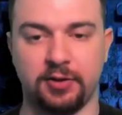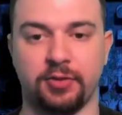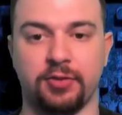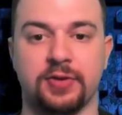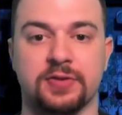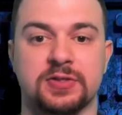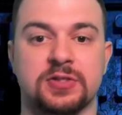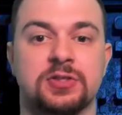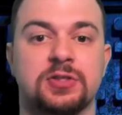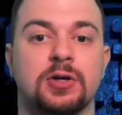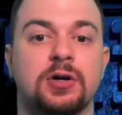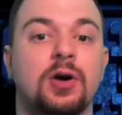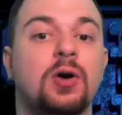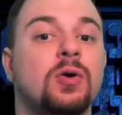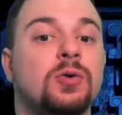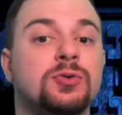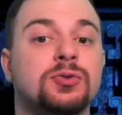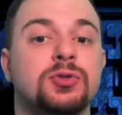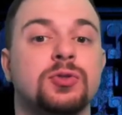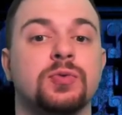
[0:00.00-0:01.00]
This is
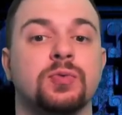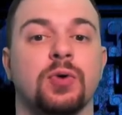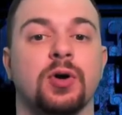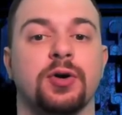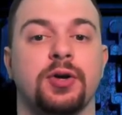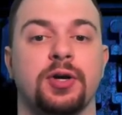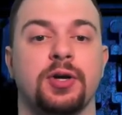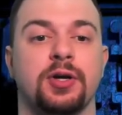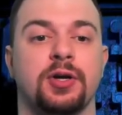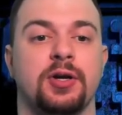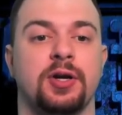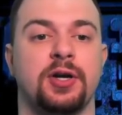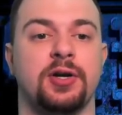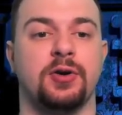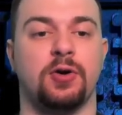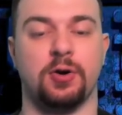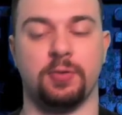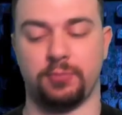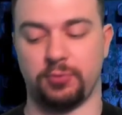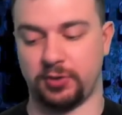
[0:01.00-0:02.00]
also running an
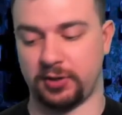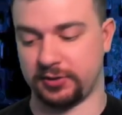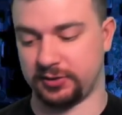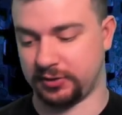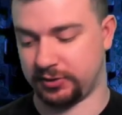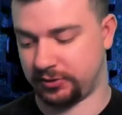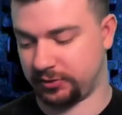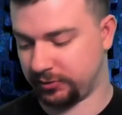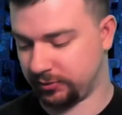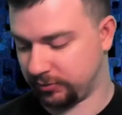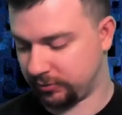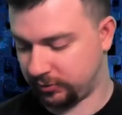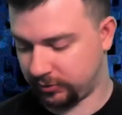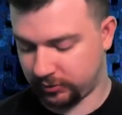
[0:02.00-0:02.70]
ARM processor.